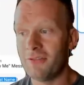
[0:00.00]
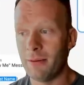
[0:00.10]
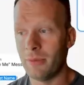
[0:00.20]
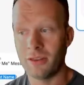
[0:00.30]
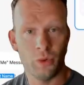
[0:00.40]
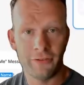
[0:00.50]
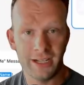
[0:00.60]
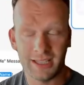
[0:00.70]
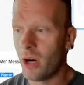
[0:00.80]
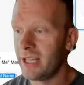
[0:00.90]
In this
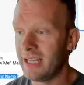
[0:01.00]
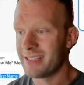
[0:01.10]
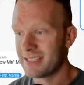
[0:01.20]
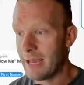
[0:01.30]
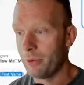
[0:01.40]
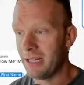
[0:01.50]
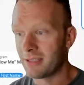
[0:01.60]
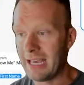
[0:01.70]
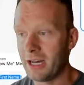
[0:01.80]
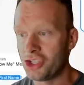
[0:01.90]
example, it's a
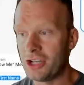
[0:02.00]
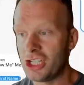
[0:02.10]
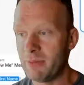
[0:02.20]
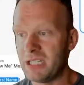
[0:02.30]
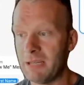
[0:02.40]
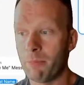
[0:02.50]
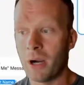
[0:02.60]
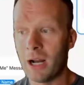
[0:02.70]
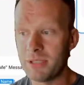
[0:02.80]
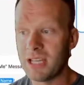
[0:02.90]
ChatGPT
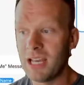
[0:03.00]
prompt.